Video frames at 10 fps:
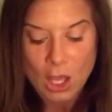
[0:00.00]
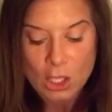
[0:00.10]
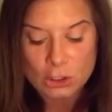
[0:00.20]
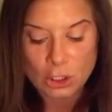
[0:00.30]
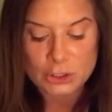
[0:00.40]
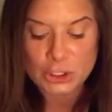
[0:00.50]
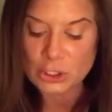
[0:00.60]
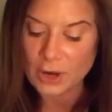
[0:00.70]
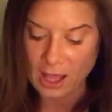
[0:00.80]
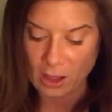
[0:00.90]
Look to your
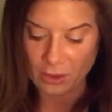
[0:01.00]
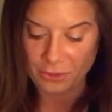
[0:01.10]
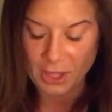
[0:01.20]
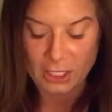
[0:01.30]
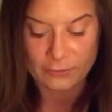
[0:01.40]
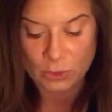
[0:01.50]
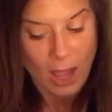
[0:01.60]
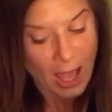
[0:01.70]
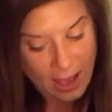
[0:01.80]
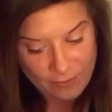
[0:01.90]
health, and if you
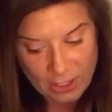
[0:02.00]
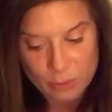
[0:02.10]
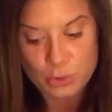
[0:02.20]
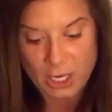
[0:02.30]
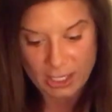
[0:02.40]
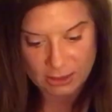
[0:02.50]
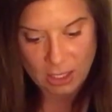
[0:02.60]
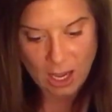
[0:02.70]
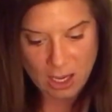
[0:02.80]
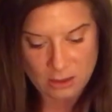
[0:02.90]
have it, praise
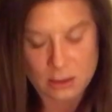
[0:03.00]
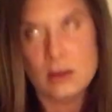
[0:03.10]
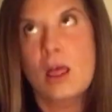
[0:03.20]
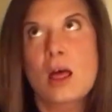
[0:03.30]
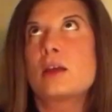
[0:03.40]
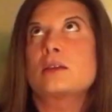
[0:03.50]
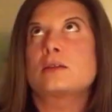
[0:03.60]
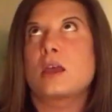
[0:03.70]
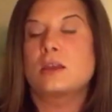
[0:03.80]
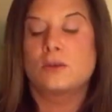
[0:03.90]
God.
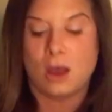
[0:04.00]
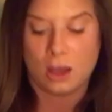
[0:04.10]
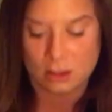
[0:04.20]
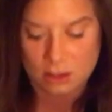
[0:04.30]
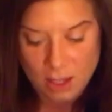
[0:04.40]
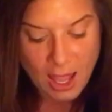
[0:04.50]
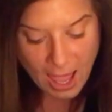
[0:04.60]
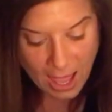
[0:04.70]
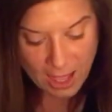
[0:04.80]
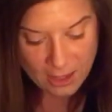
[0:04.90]
Thank you, God.
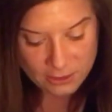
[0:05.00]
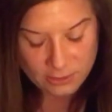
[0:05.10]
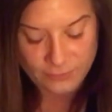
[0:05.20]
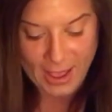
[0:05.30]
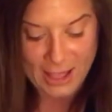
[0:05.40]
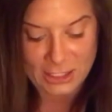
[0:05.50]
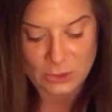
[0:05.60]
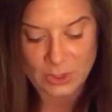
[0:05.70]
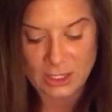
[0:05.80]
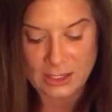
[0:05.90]
And value
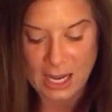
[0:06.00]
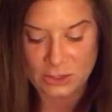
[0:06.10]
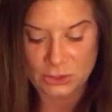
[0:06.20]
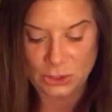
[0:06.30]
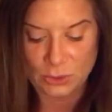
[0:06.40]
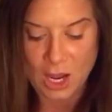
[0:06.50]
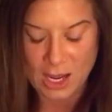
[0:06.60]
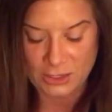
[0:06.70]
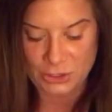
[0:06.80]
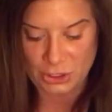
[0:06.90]
it next to
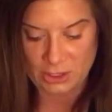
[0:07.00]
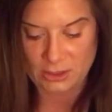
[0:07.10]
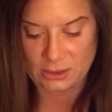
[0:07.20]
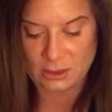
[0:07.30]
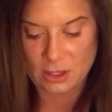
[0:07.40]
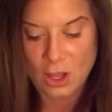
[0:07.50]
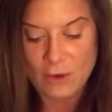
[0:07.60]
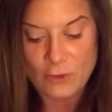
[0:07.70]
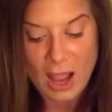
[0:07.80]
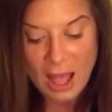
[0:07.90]
conscience.
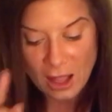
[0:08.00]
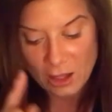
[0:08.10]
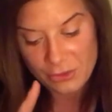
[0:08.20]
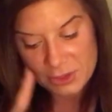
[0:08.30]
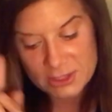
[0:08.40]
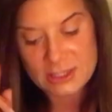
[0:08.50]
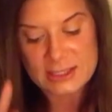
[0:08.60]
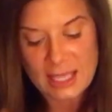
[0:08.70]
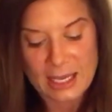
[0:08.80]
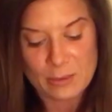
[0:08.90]
For health is the
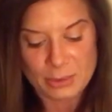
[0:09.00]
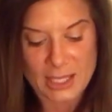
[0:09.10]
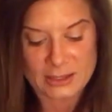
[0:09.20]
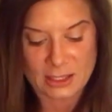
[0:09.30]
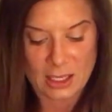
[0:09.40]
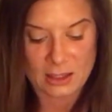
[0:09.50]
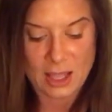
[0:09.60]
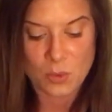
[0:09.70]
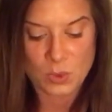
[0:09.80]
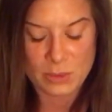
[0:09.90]
second blessing
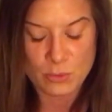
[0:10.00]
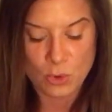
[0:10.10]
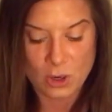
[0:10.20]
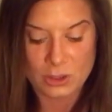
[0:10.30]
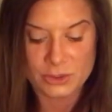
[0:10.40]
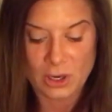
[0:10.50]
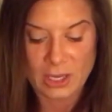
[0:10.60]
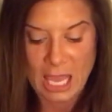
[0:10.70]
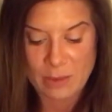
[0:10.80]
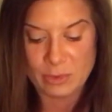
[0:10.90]
that we mortals are
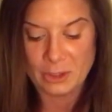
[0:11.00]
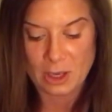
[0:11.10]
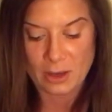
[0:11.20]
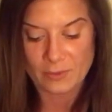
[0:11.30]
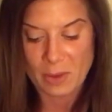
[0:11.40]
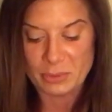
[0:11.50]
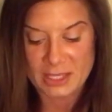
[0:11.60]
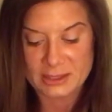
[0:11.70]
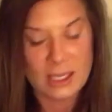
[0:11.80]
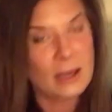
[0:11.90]
capable of, a
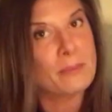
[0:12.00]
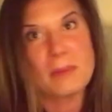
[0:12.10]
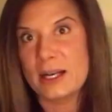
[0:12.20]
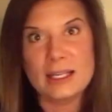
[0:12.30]
blessing money